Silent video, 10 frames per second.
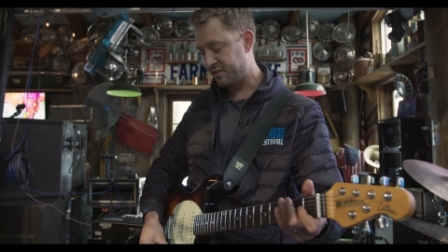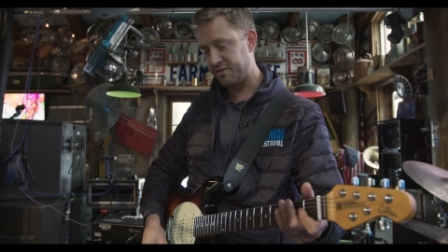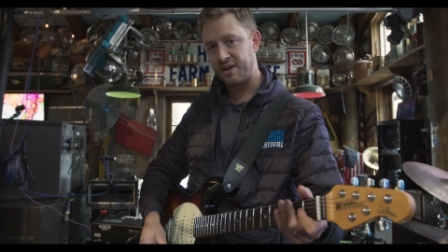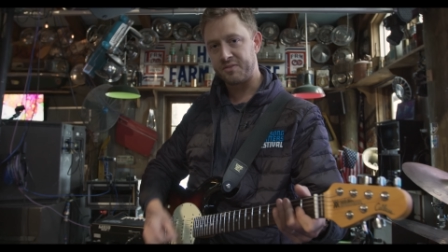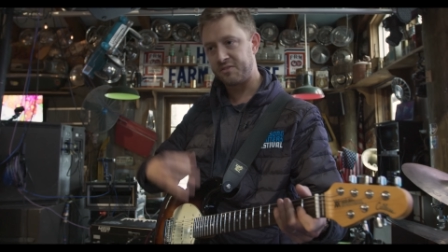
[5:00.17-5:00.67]
to
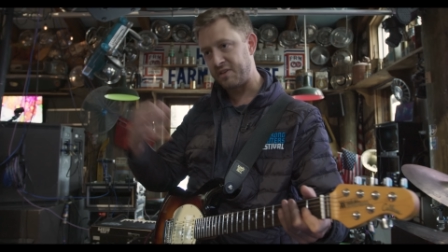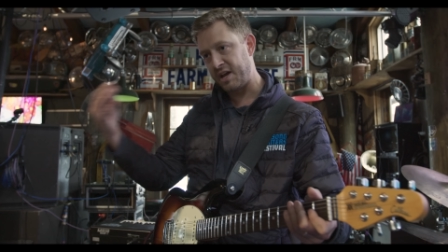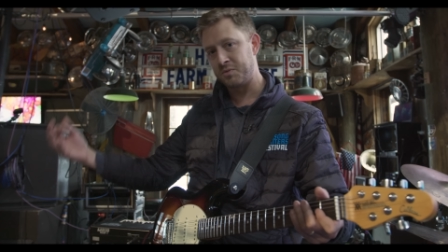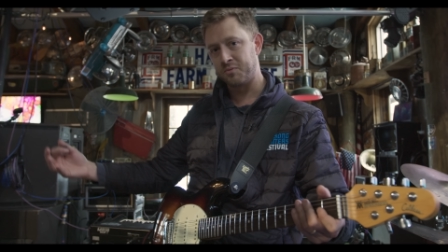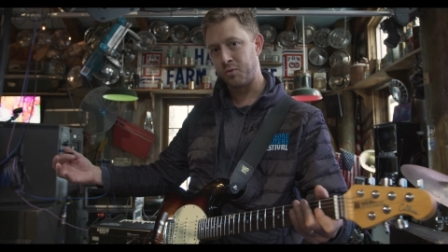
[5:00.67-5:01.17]
set the
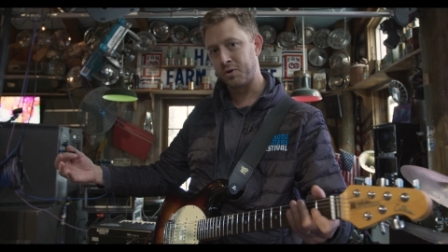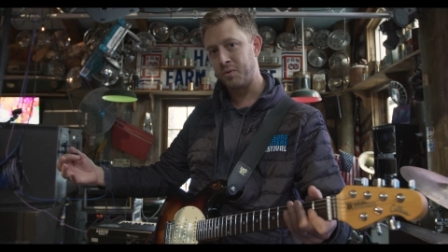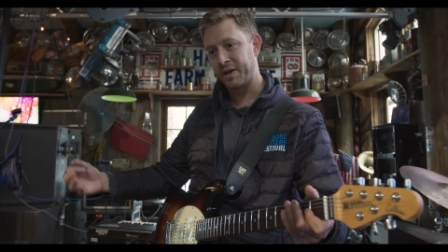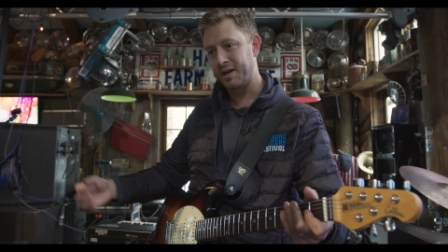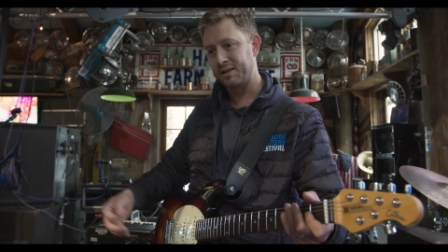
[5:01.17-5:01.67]
stage before
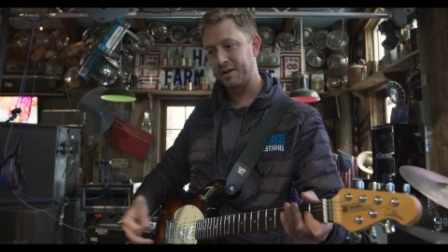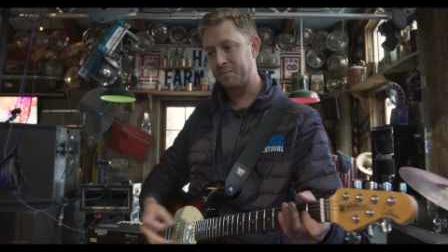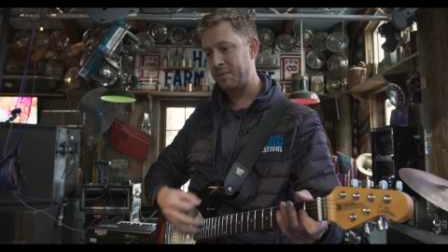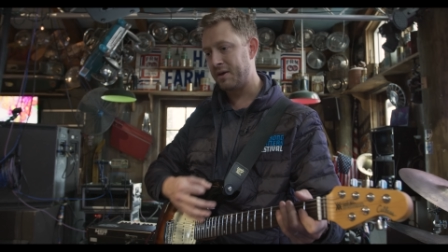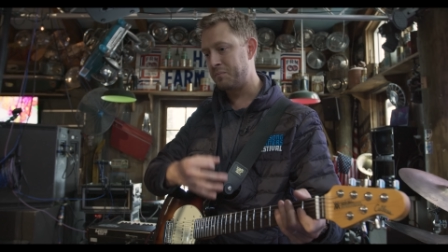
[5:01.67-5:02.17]
going in, like
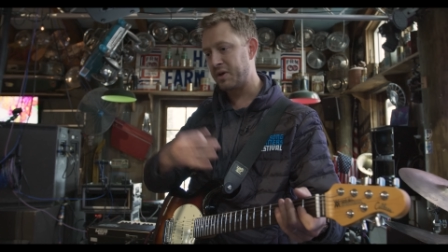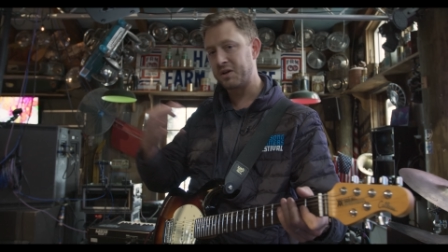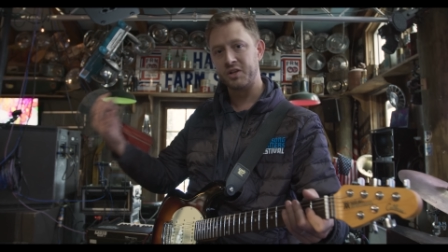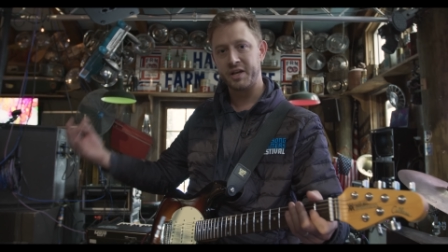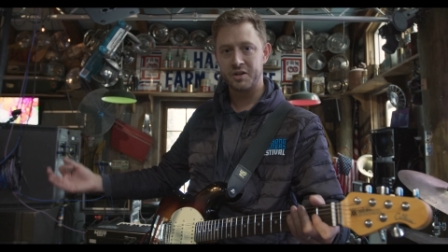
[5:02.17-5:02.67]
maybe a
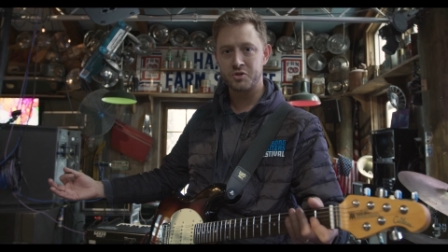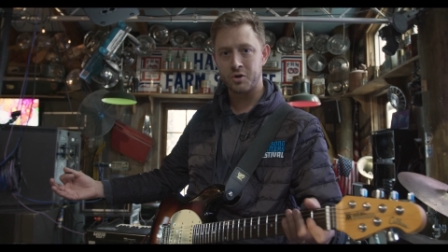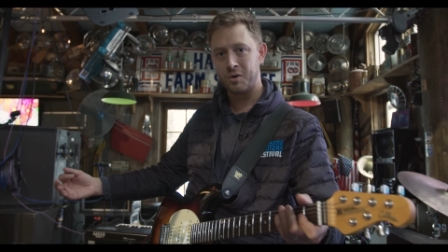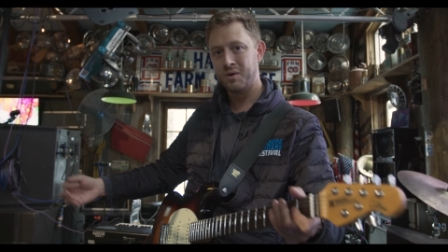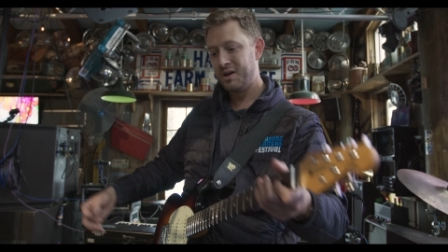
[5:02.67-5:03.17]
big clean
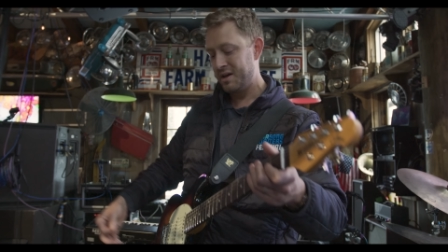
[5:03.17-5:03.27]
intro,